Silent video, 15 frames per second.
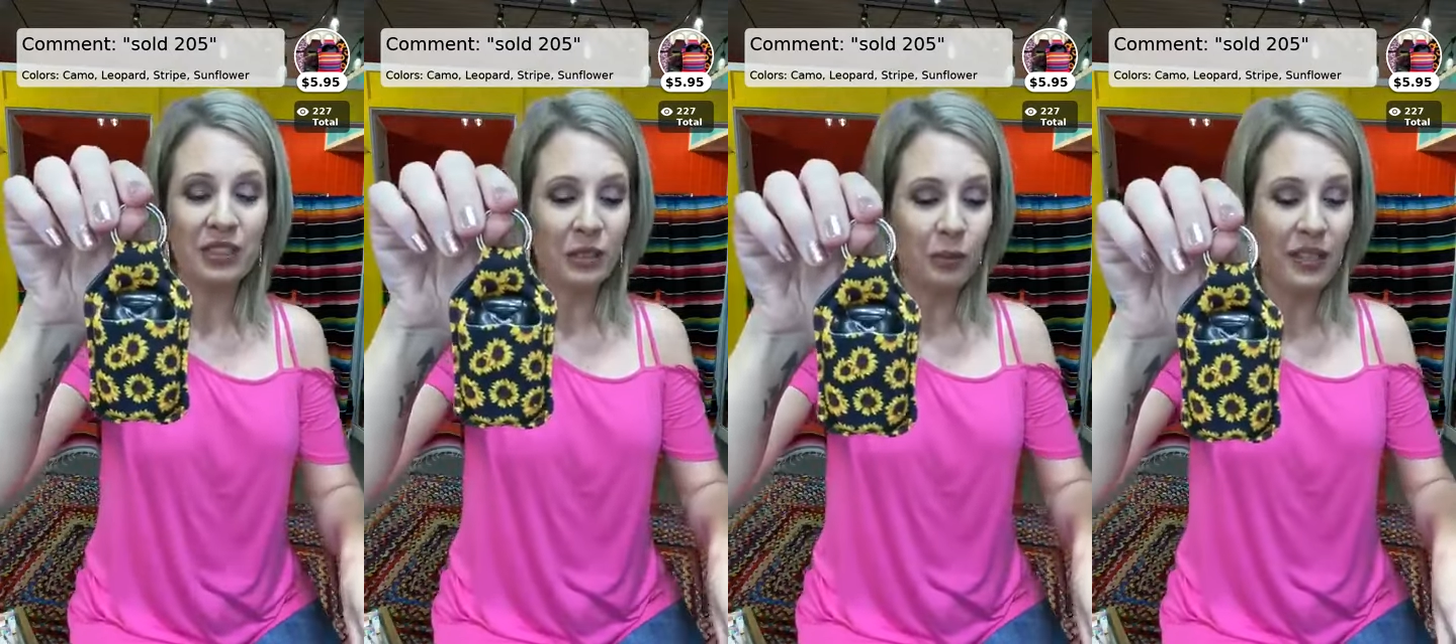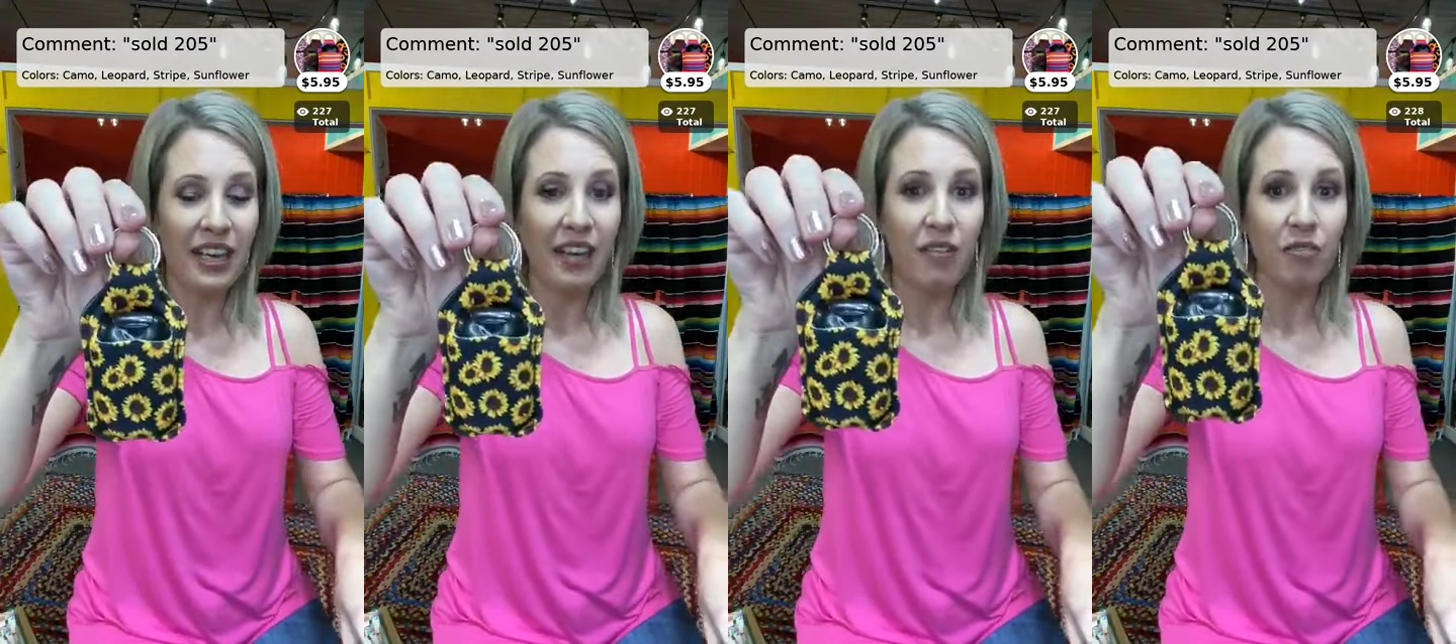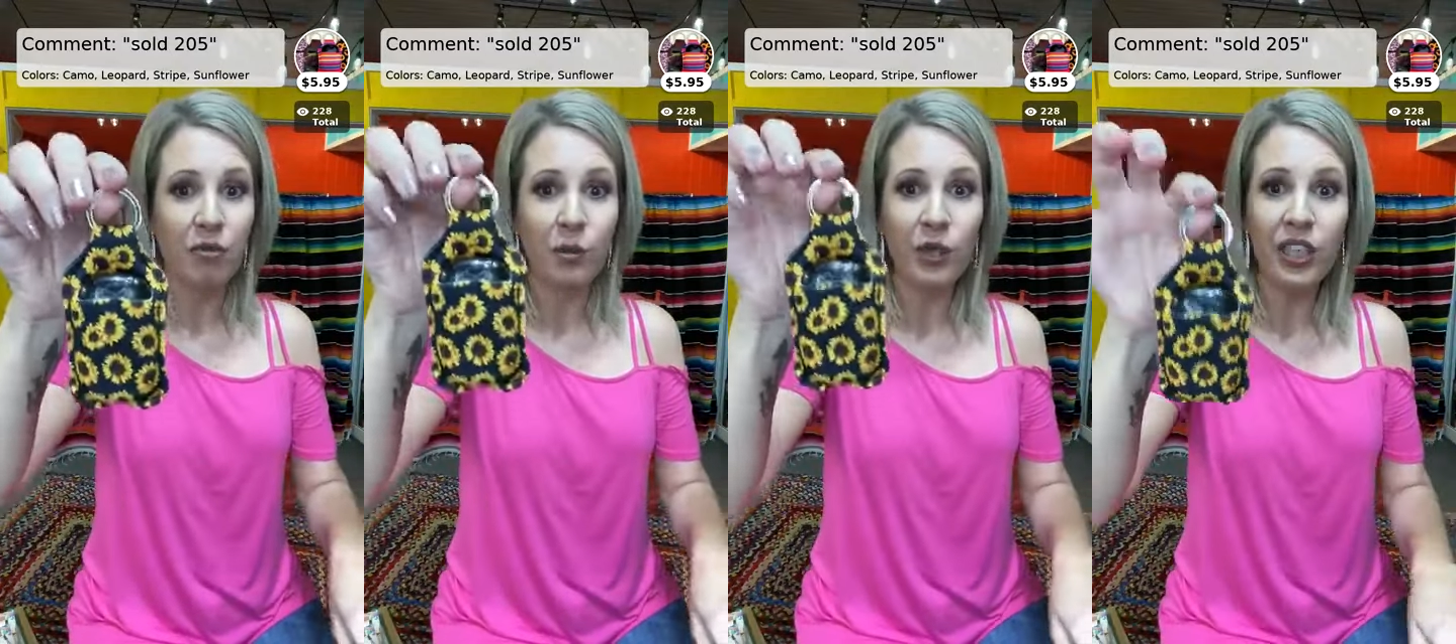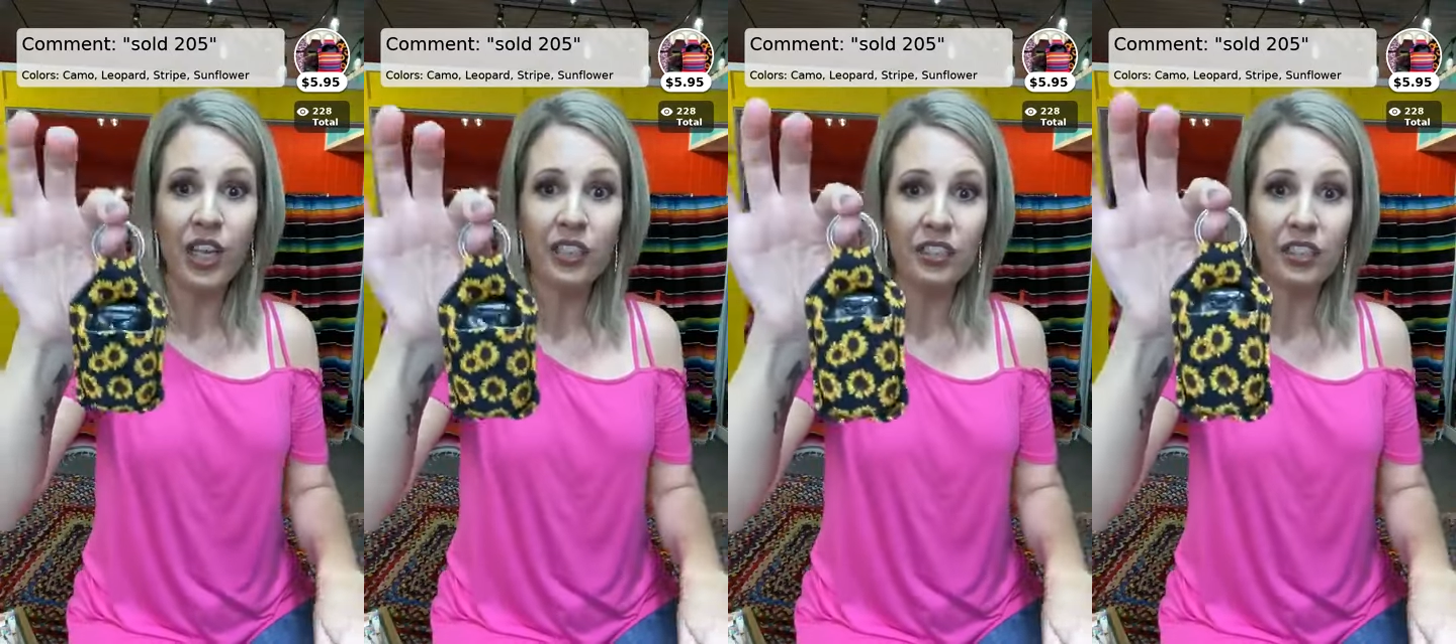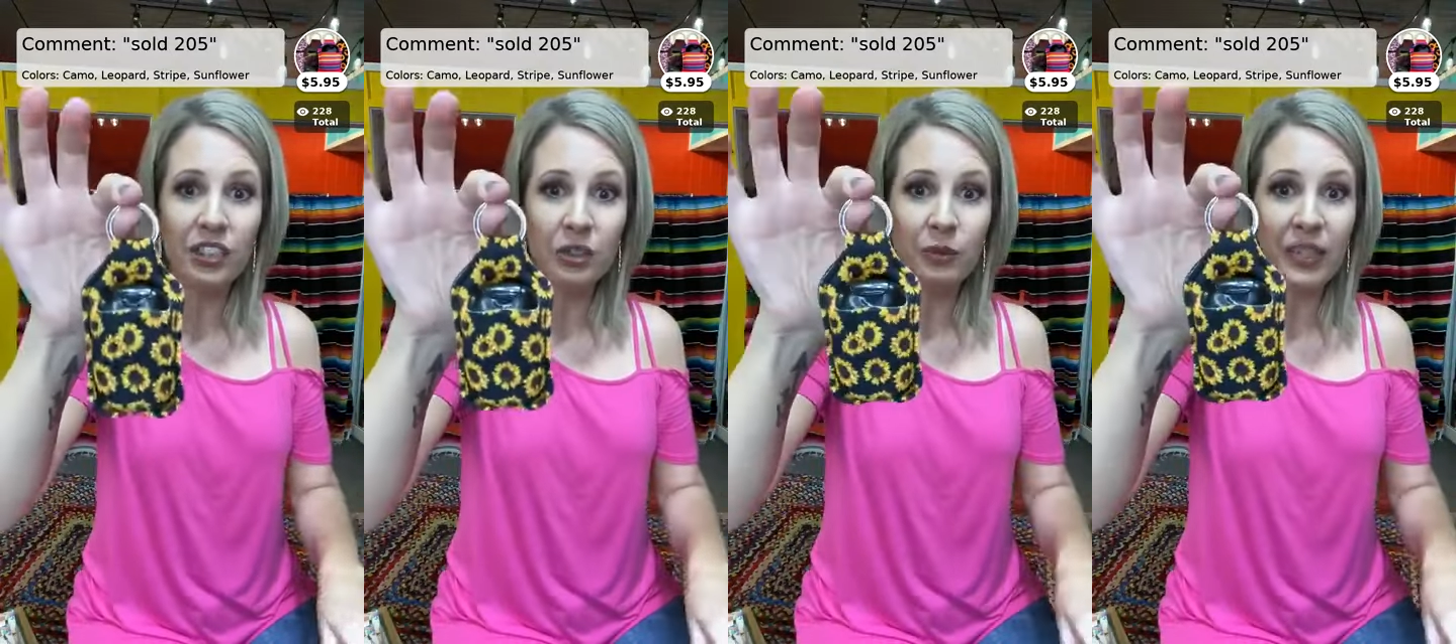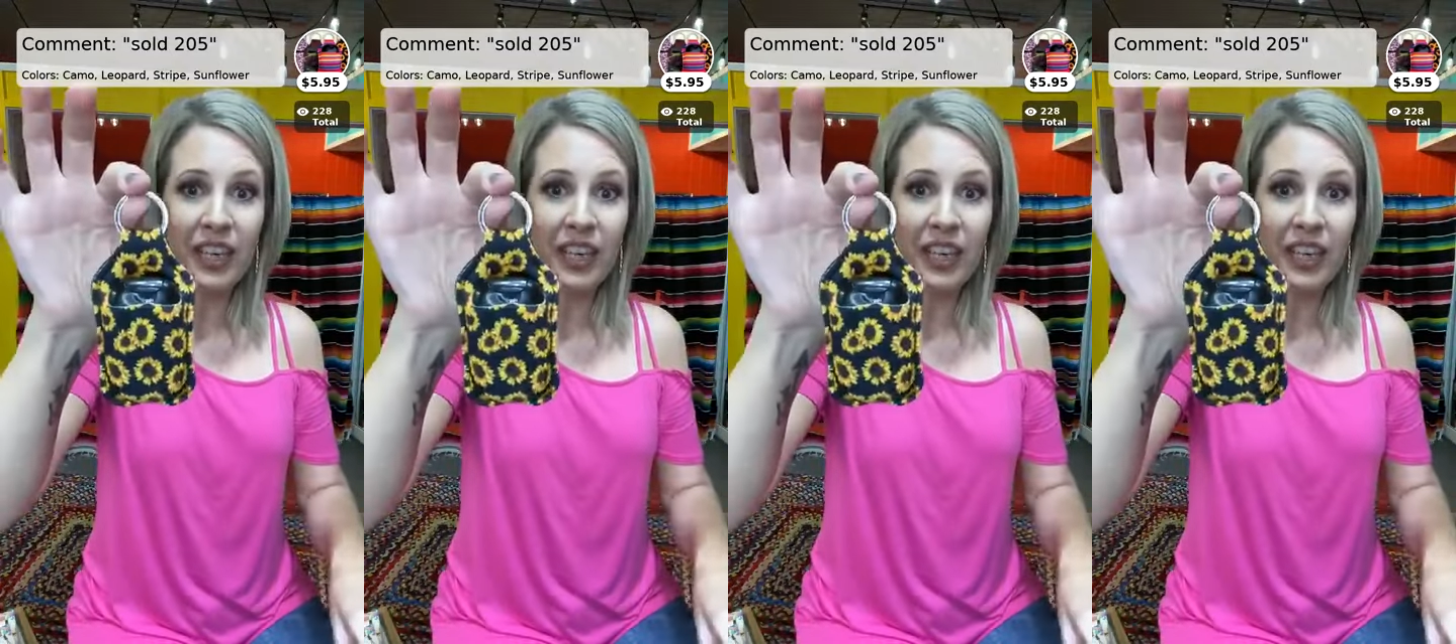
So we have four colors.